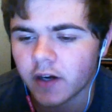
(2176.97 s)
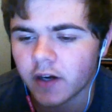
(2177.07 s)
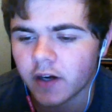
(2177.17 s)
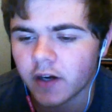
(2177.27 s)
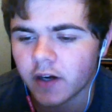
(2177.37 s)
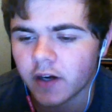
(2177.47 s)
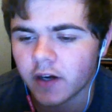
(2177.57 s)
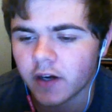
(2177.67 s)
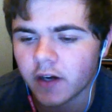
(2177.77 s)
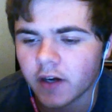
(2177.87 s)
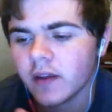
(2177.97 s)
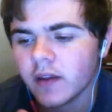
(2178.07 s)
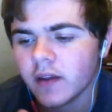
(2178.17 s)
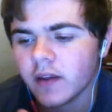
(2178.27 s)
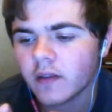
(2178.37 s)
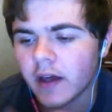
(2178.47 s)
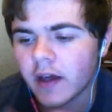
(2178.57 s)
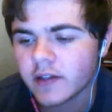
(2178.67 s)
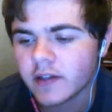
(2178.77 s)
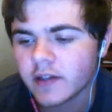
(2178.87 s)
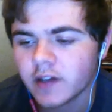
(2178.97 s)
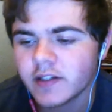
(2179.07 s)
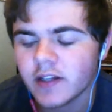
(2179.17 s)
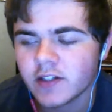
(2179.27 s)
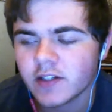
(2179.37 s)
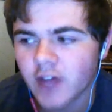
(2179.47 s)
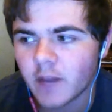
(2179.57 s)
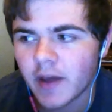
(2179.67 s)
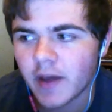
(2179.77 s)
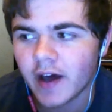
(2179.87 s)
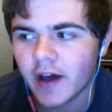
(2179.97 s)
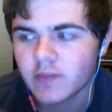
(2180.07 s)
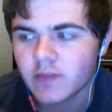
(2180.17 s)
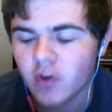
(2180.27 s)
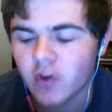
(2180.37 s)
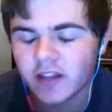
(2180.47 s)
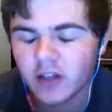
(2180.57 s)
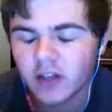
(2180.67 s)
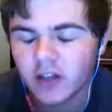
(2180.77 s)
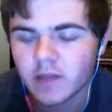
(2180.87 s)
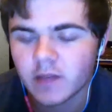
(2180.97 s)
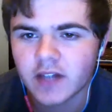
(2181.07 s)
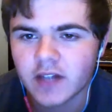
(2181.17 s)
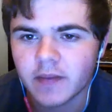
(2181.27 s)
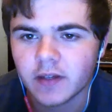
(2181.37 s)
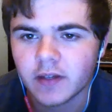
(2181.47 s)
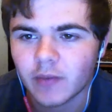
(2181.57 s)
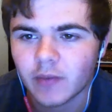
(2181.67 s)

The one thing that is constant is Shadow Paladin. It's most likely going to be in the top 8, probably.